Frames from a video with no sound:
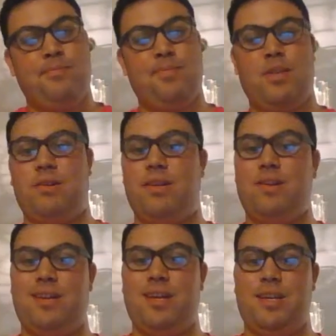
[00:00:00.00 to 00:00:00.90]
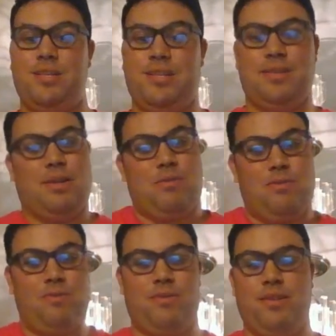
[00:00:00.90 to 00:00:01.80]
Sorry, Casey, I was
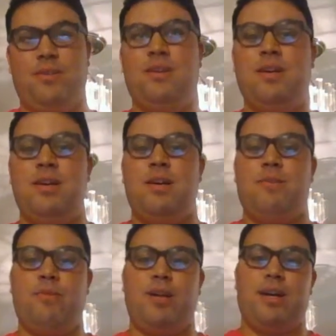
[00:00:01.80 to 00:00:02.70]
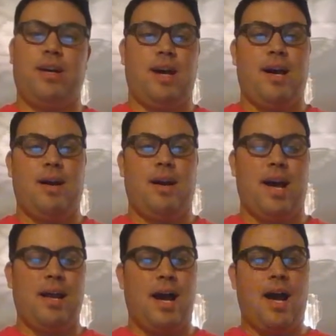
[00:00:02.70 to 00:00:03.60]
rooting for you, but
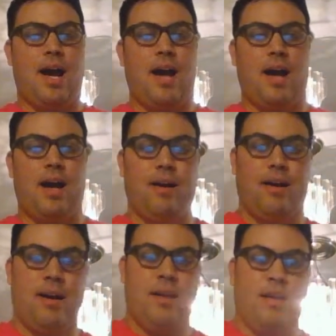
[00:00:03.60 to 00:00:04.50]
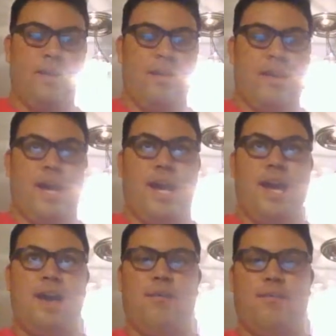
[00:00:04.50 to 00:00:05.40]
I
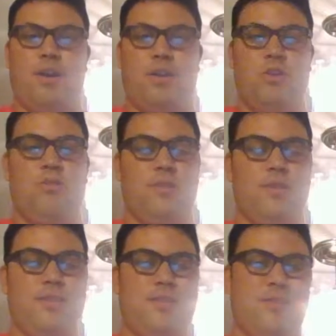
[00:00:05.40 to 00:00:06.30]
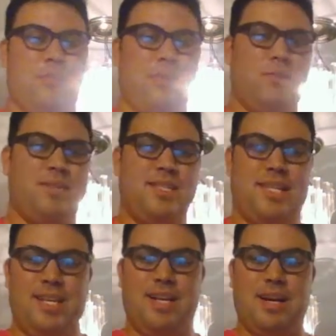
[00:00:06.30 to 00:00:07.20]
have UVerse, so I'm a little
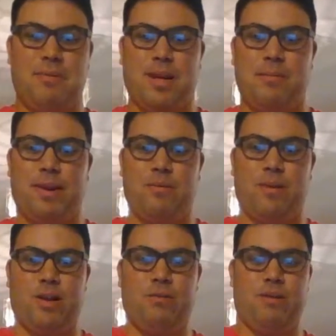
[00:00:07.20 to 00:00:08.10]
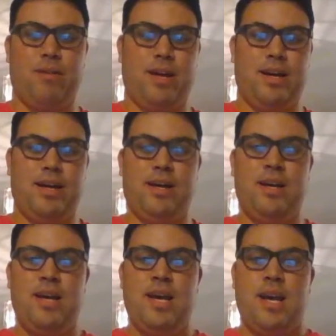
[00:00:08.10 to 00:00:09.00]
I want to kind of make a quick rant.
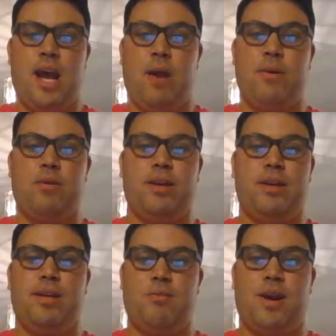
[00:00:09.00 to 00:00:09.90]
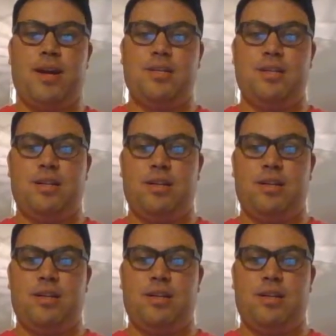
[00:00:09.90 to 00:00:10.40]
How we don't get Rockets